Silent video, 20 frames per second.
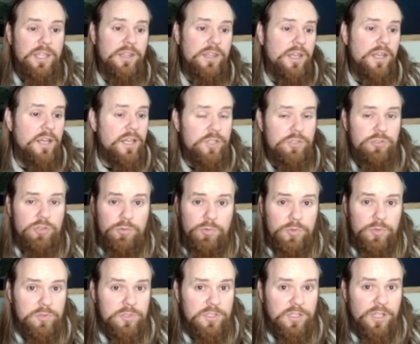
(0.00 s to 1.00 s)
That extra
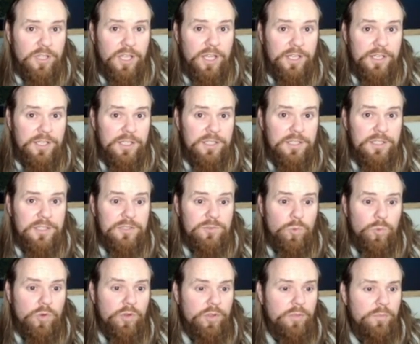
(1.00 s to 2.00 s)
rune slot is
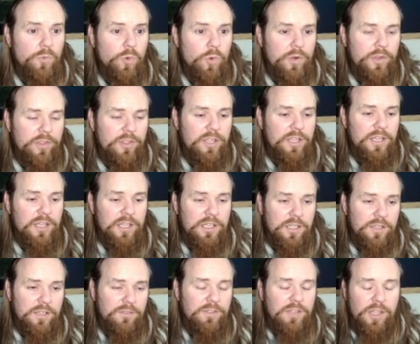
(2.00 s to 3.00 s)
worth more than
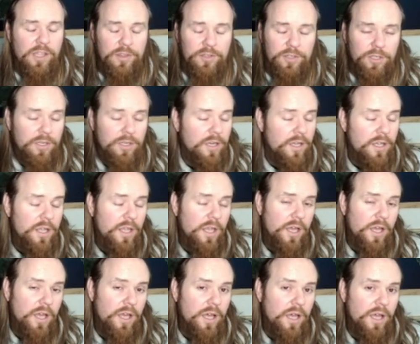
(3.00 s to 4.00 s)
any of the other
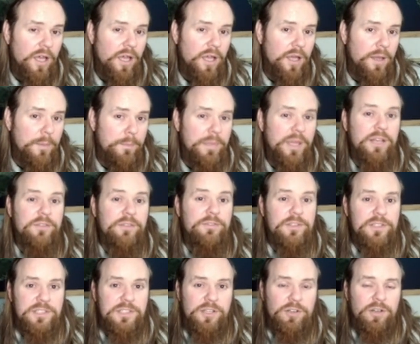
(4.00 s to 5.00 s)

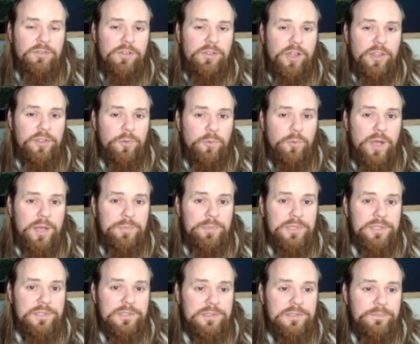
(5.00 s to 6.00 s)
benefits here of other
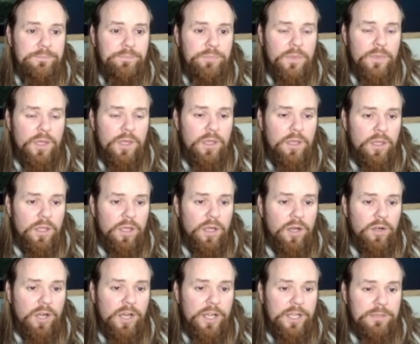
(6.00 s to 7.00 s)
weapons.
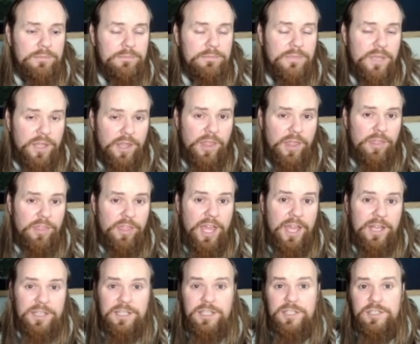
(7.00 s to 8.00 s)
All right.
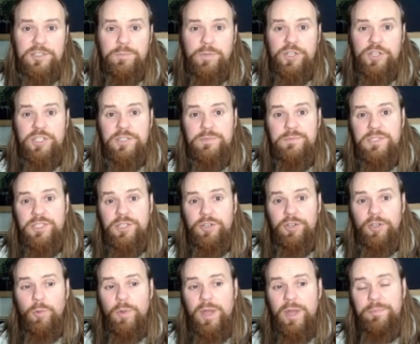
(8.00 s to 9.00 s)
That is Precious
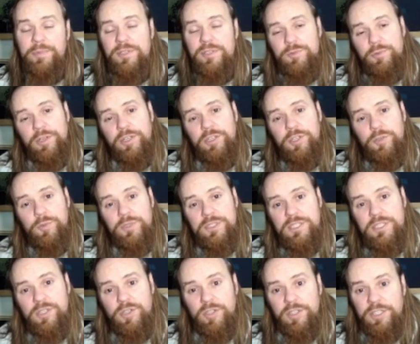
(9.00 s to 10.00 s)
Material Weapons. We're going to do a
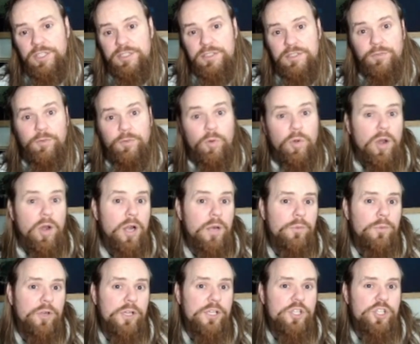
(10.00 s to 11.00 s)
tier list for
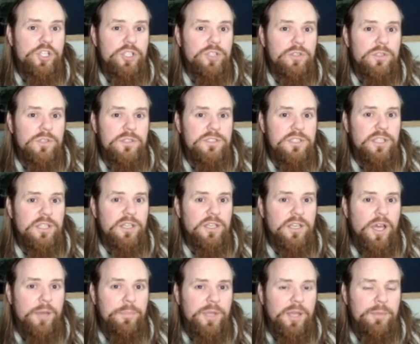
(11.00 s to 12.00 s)
armor and shields in an
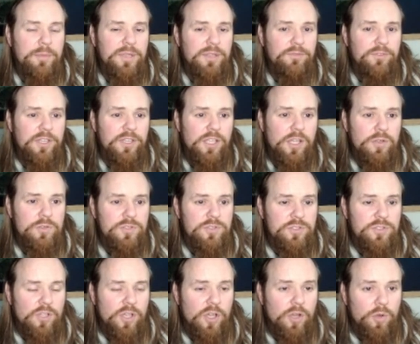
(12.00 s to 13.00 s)
upcoming video,
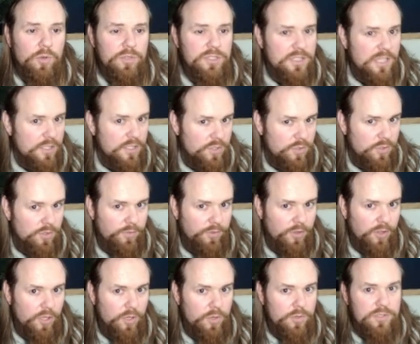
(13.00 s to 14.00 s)
so stay tuned for
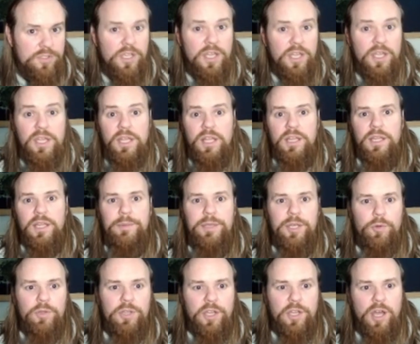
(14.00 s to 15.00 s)
those. Let me
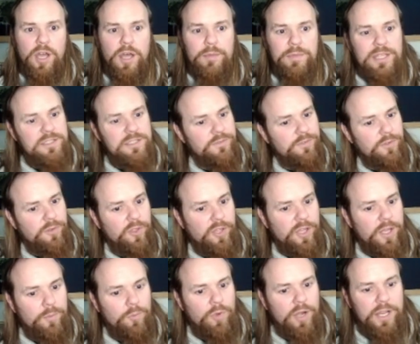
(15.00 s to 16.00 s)
know in the comments if you think
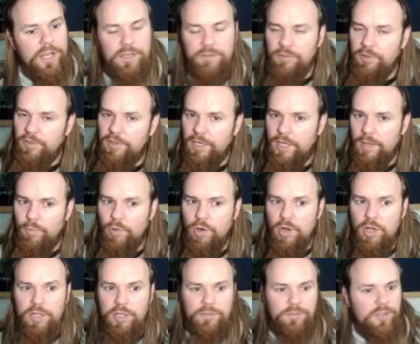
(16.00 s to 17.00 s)
I'm right, if you think I'm
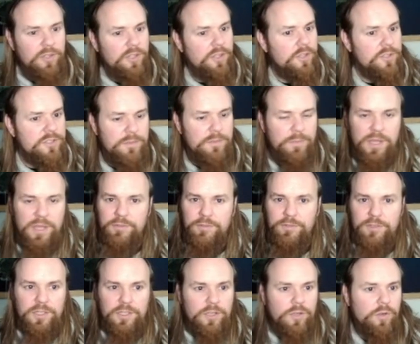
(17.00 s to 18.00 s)
wrong, if you think there's a
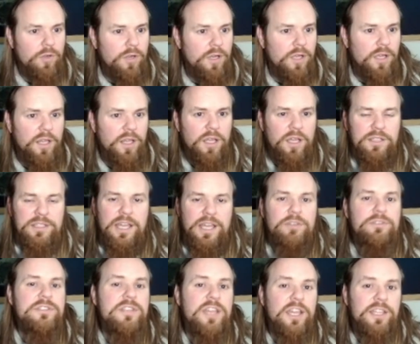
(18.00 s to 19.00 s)
benefit or a
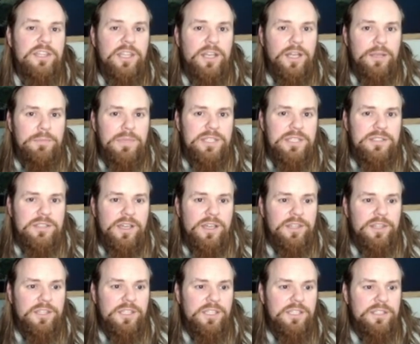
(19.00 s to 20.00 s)
downside that I missed
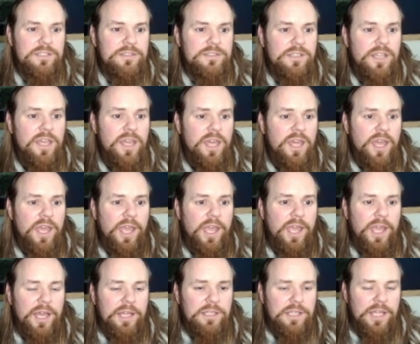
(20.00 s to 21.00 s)
on these.
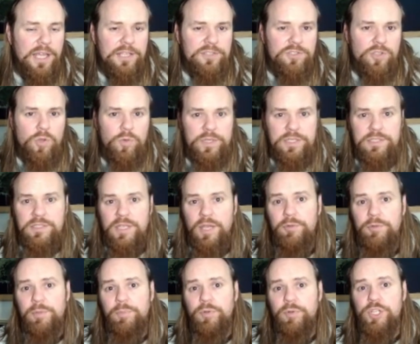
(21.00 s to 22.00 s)
And as always, I
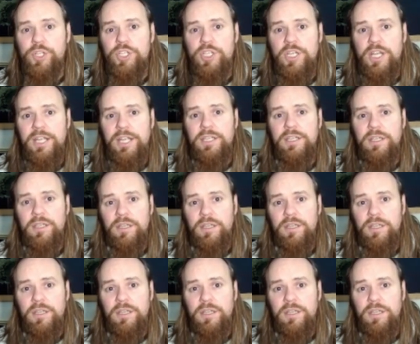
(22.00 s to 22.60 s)
would appreciate